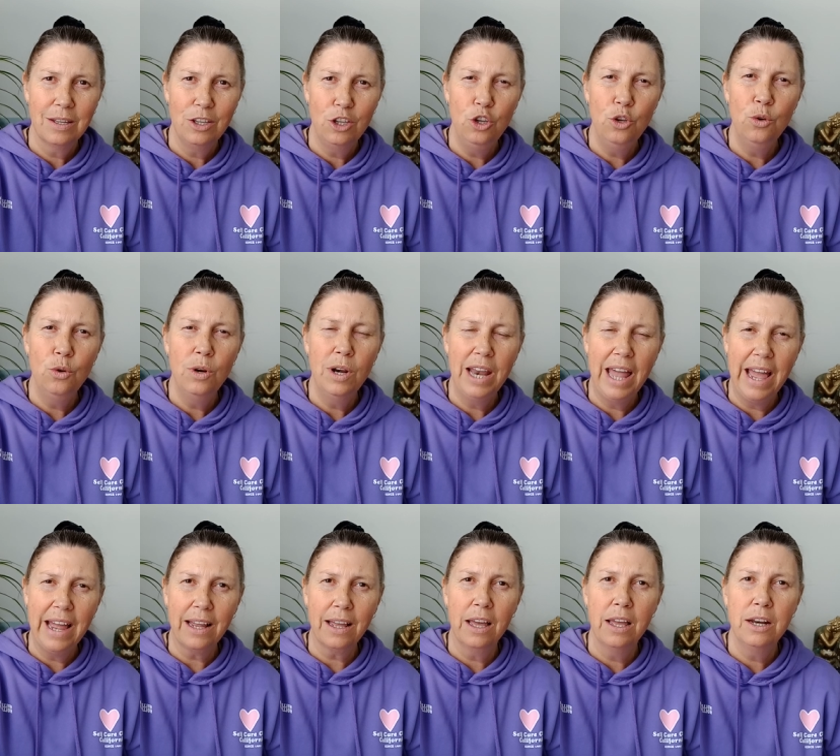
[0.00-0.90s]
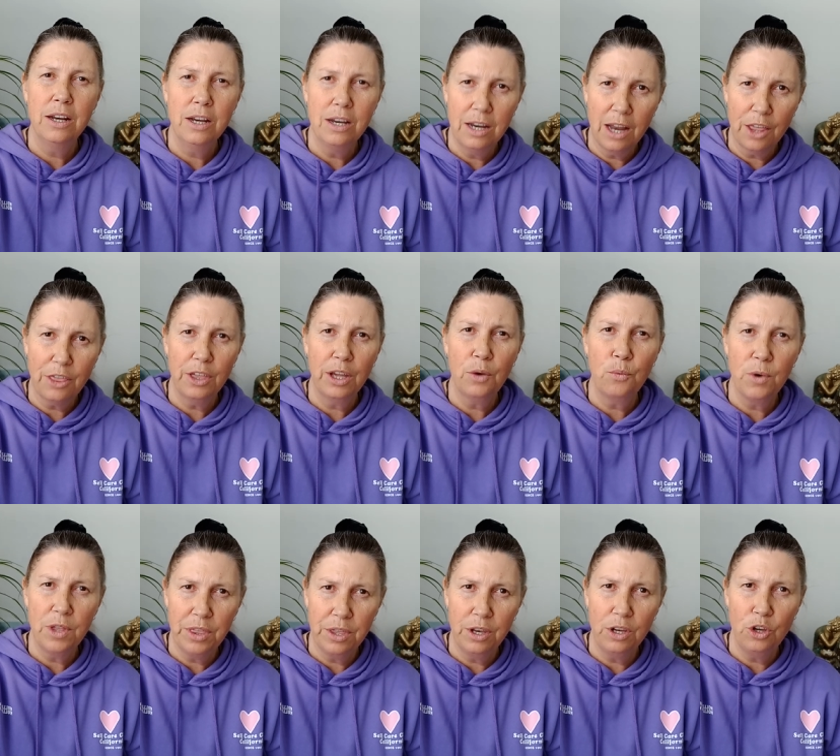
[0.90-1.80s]
You lack nothing
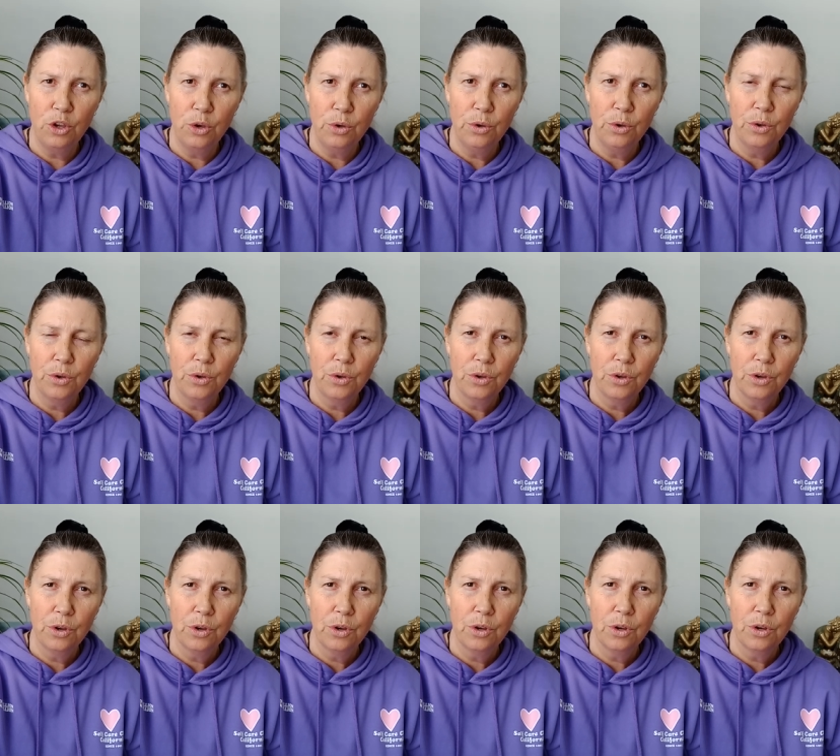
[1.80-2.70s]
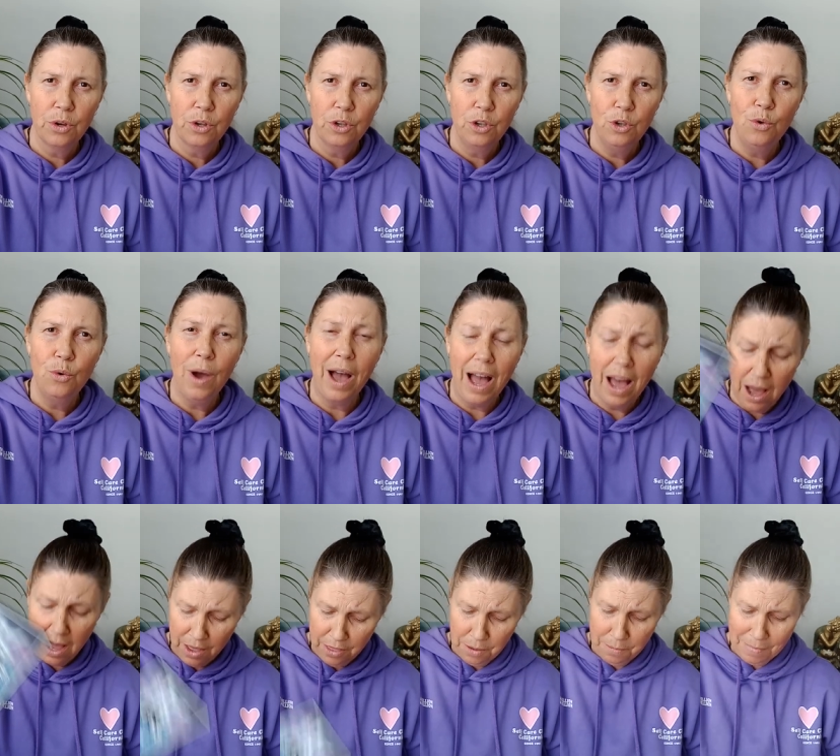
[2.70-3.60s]
within you. You
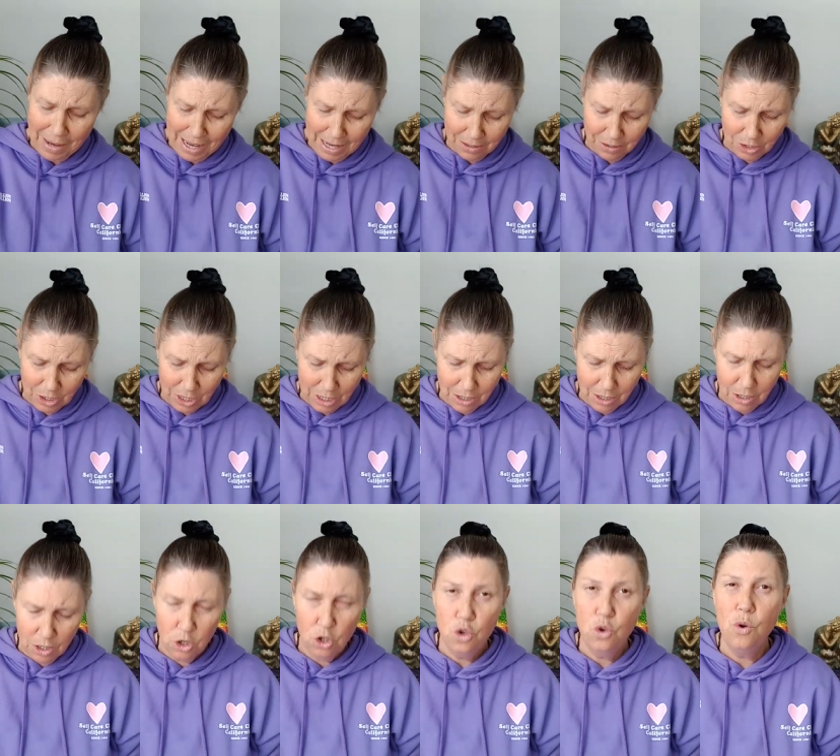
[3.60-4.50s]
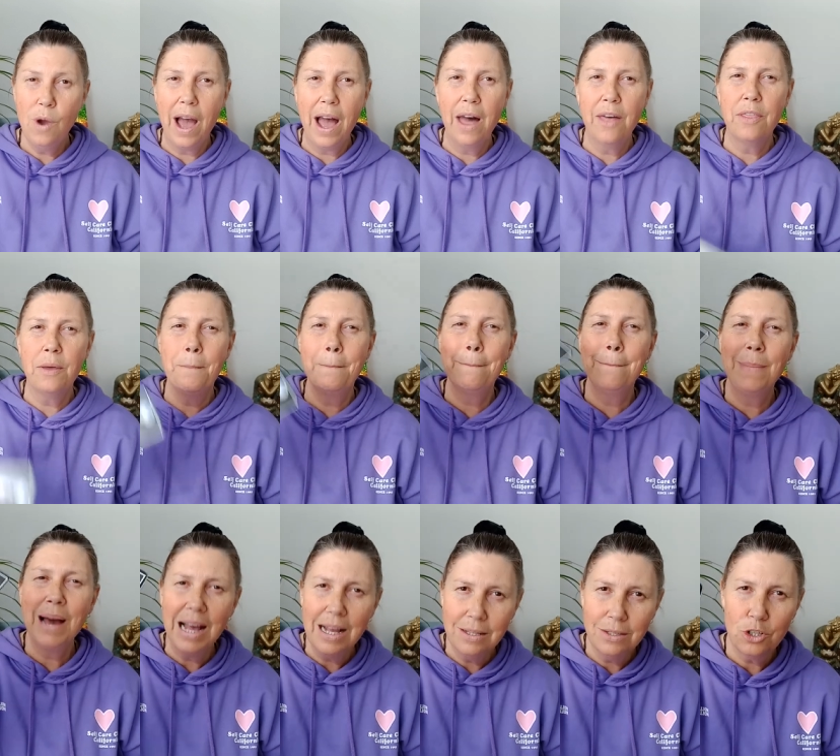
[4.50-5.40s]
are the master. You are the
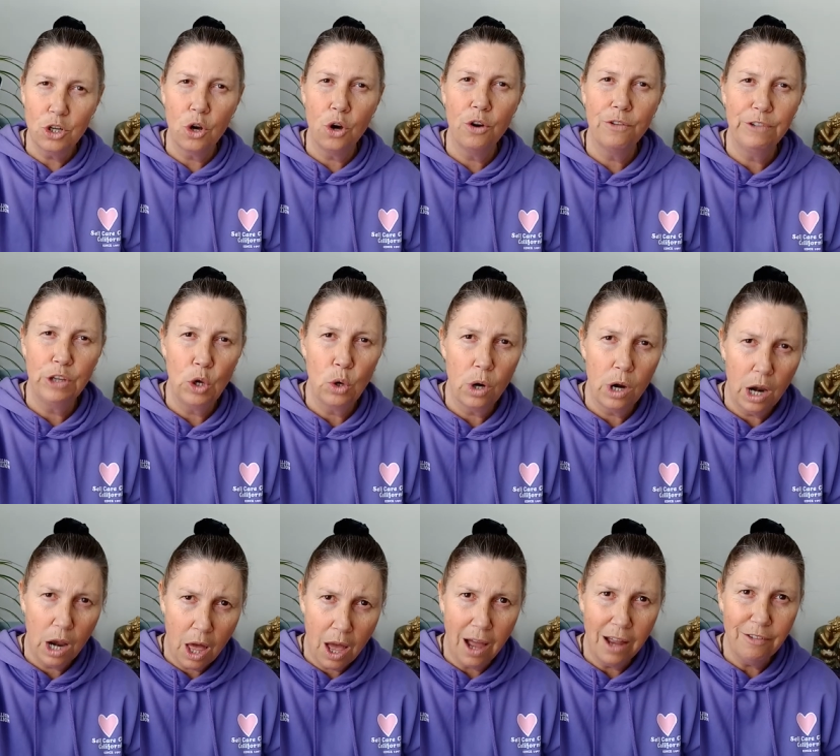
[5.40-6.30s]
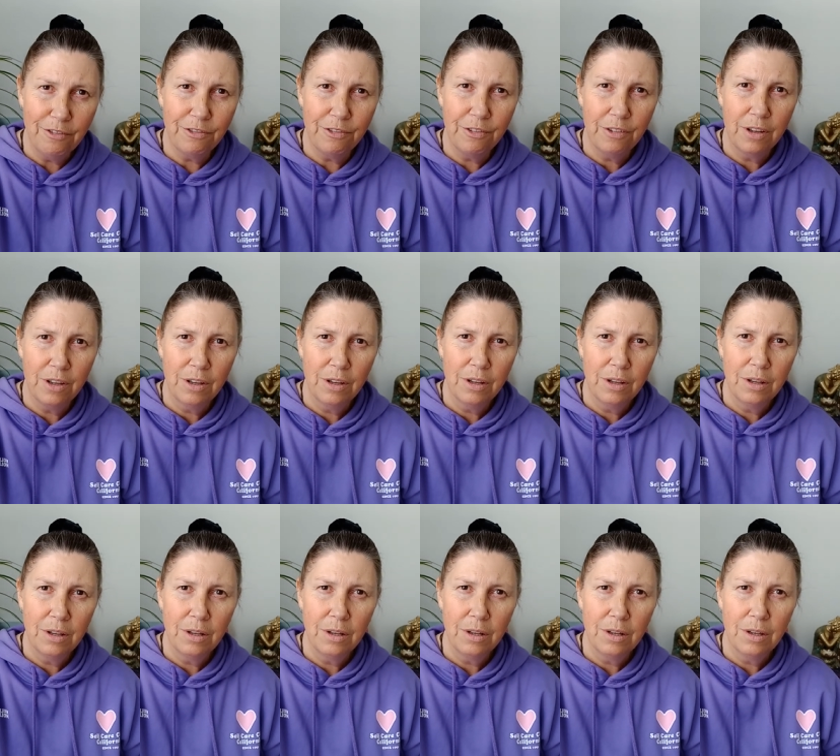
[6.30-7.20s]
master of your life.
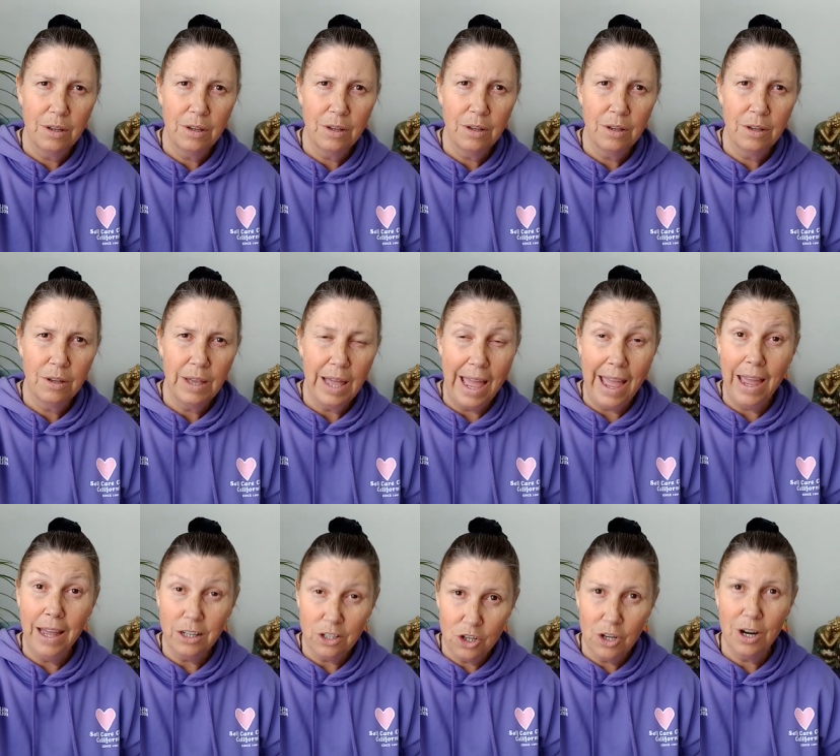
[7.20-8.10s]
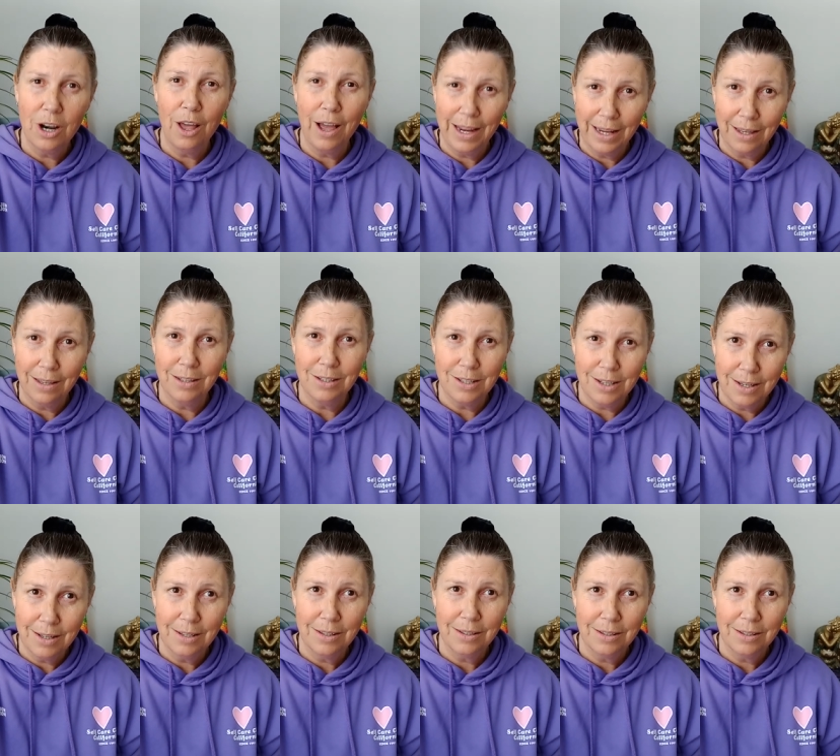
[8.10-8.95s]
Act like it.